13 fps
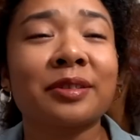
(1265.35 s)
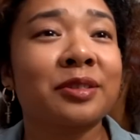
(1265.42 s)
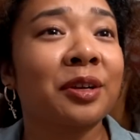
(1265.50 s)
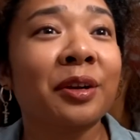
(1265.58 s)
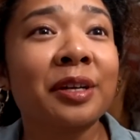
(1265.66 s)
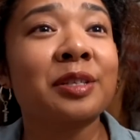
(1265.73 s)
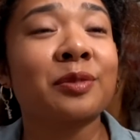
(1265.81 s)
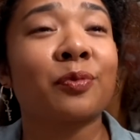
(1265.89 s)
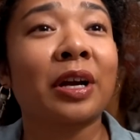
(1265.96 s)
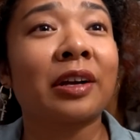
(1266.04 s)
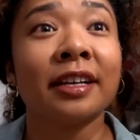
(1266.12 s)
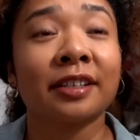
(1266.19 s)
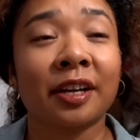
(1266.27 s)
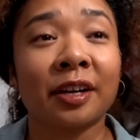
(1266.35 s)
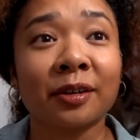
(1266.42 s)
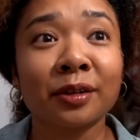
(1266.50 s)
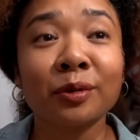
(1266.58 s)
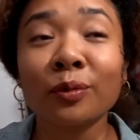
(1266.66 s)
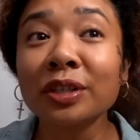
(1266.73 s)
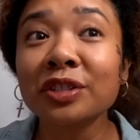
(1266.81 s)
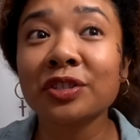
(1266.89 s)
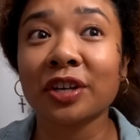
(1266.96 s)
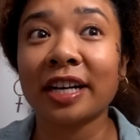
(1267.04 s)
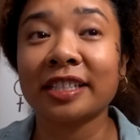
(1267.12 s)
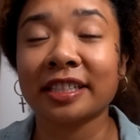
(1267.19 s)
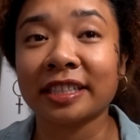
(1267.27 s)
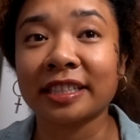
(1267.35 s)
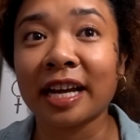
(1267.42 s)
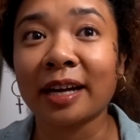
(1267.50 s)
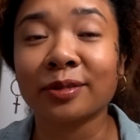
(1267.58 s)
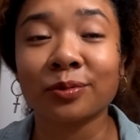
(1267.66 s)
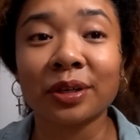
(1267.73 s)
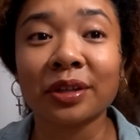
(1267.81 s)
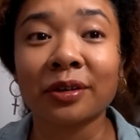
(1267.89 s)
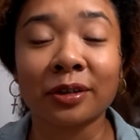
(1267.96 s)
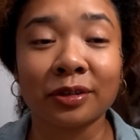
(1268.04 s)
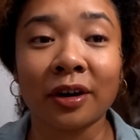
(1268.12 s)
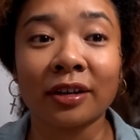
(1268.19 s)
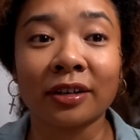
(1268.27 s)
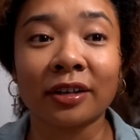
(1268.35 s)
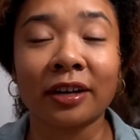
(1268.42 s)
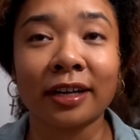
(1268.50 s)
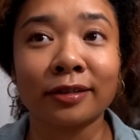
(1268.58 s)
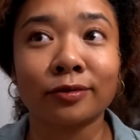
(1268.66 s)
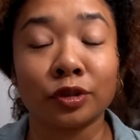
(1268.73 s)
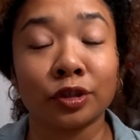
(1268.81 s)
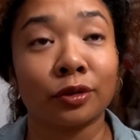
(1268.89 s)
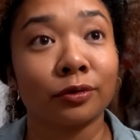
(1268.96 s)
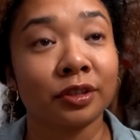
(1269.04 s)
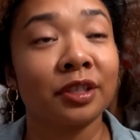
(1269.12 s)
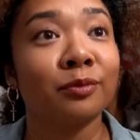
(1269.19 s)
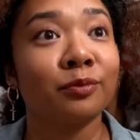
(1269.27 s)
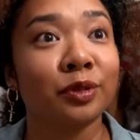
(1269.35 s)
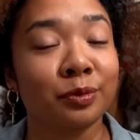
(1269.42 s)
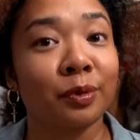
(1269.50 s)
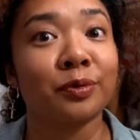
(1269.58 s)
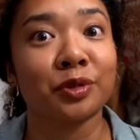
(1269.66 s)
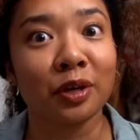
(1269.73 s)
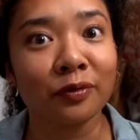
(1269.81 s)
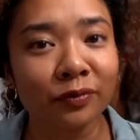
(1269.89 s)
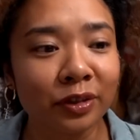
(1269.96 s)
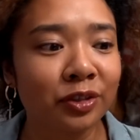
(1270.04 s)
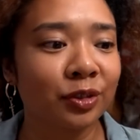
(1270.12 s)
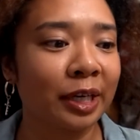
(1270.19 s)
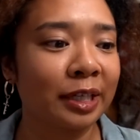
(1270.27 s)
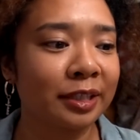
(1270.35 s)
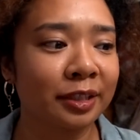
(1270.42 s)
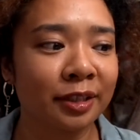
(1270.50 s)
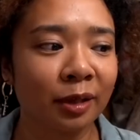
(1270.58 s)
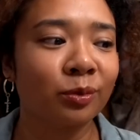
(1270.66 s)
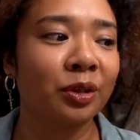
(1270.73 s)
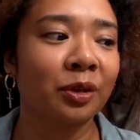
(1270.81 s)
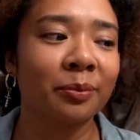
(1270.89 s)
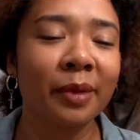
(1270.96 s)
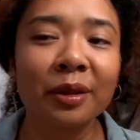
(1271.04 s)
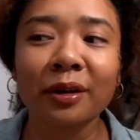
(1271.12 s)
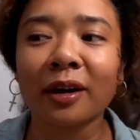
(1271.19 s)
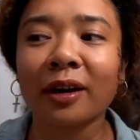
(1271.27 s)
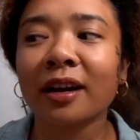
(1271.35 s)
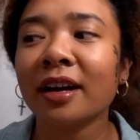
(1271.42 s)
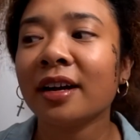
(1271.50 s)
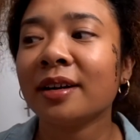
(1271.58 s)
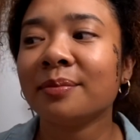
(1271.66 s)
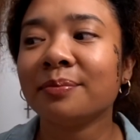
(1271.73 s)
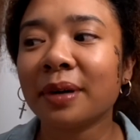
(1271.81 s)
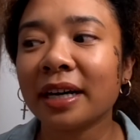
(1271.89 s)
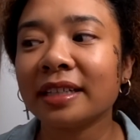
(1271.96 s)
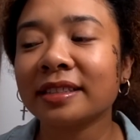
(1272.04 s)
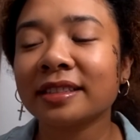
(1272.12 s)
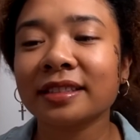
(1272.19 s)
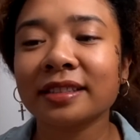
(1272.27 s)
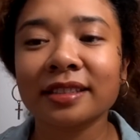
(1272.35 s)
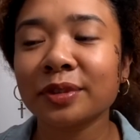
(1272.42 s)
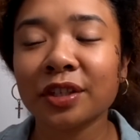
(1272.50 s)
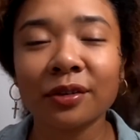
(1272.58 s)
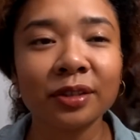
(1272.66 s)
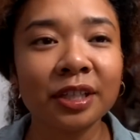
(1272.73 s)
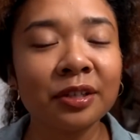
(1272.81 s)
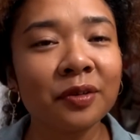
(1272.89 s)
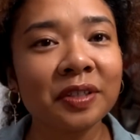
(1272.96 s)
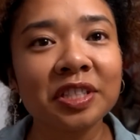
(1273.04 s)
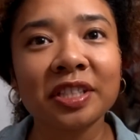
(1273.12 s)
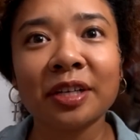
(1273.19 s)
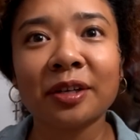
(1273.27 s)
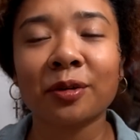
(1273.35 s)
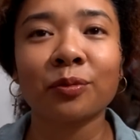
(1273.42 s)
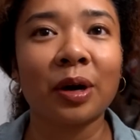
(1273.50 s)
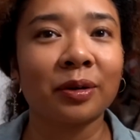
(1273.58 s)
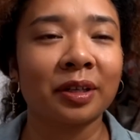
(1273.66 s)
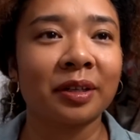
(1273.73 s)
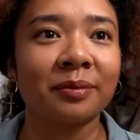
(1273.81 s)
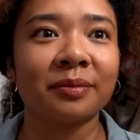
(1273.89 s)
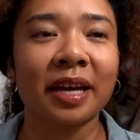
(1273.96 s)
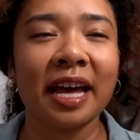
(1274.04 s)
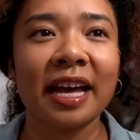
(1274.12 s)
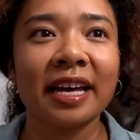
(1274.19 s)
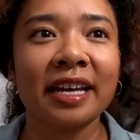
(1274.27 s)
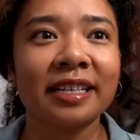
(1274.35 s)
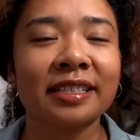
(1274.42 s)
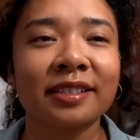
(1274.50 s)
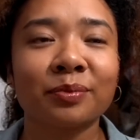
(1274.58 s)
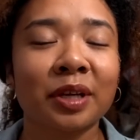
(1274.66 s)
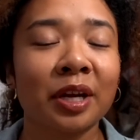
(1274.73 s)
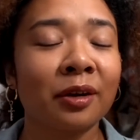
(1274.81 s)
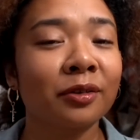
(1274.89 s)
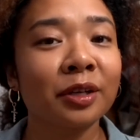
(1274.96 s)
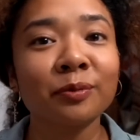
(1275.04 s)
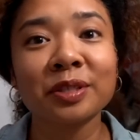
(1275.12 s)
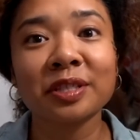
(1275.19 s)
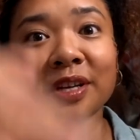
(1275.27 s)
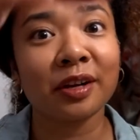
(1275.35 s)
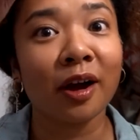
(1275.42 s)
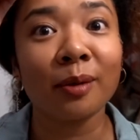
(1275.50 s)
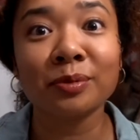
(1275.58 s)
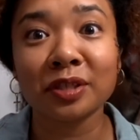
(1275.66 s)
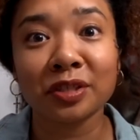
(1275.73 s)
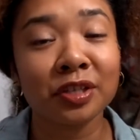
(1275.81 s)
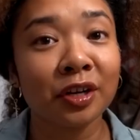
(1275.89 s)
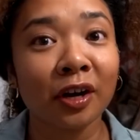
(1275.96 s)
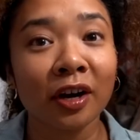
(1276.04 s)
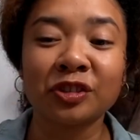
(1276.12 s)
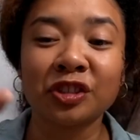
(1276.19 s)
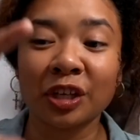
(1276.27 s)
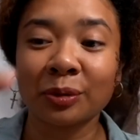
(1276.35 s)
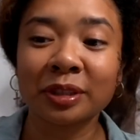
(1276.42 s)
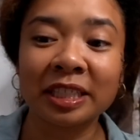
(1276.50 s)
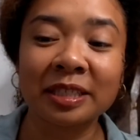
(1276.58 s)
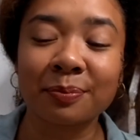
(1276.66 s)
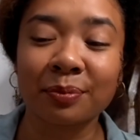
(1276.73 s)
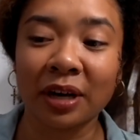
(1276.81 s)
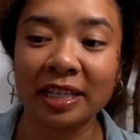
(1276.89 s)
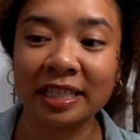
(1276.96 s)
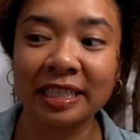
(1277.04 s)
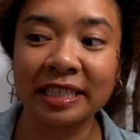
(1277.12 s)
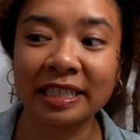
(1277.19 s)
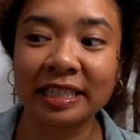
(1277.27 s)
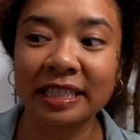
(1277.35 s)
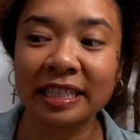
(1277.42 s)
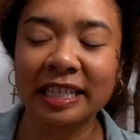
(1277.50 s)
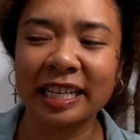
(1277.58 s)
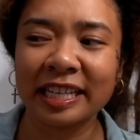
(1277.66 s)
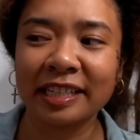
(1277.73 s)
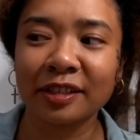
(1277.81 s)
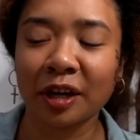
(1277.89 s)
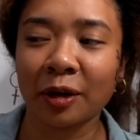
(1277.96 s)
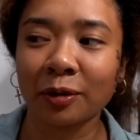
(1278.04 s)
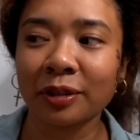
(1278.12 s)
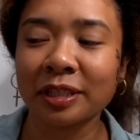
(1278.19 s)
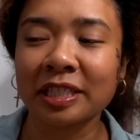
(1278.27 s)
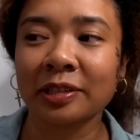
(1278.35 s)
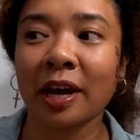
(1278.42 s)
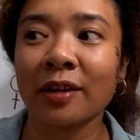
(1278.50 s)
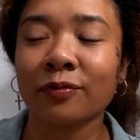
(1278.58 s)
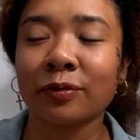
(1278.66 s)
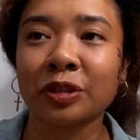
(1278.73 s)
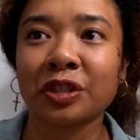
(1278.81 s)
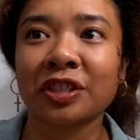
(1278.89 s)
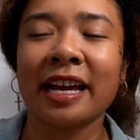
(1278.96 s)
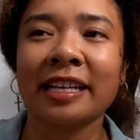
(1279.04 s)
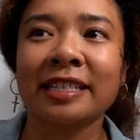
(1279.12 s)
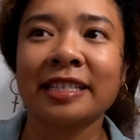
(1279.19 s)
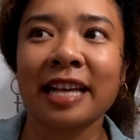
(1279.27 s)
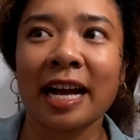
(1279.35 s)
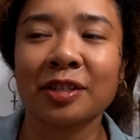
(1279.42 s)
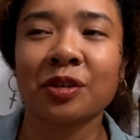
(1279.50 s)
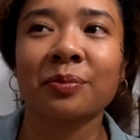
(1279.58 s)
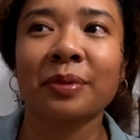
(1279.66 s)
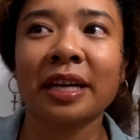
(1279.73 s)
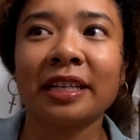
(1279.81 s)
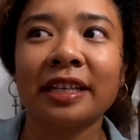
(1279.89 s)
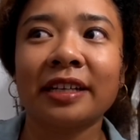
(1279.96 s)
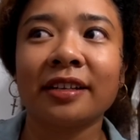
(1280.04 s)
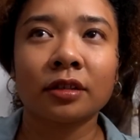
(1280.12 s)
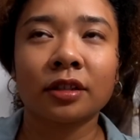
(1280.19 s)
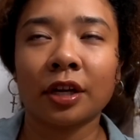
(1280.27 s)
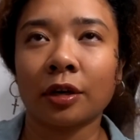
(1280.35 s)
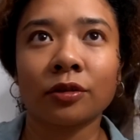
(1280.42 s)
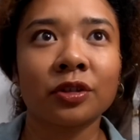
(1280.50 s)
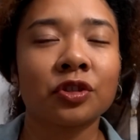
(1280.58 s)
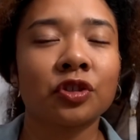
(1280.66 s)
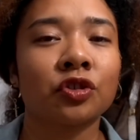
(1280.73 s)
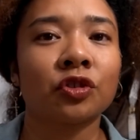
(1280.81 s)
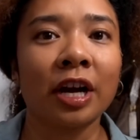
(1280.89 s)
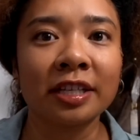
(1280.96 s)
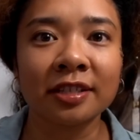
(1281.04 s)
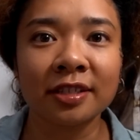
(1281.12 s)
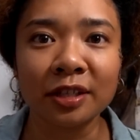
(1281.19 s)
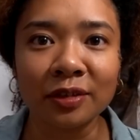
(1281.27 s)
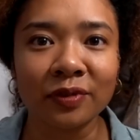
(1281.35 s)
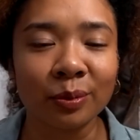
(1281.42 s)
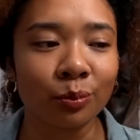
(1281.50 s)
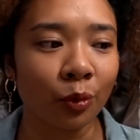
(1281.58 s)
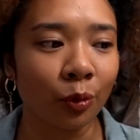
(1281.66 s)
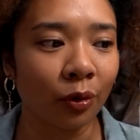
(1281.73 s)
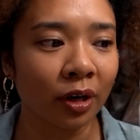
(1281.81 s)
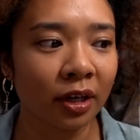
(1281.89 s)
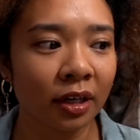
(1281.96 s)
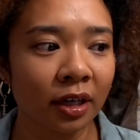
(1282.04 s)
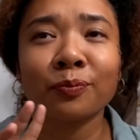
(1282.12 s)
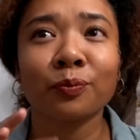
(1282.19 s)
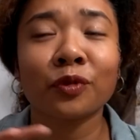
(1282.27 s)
the series where Carolyn was trying to connect with her daughter and Geraldine was most definitely trying to connect with her mother, but Geraldine overstayed her welcome and Carolyn was, like, up to here. Geraldine's presence in Carolyn's life was just exacerbating Carolyn's stress even more.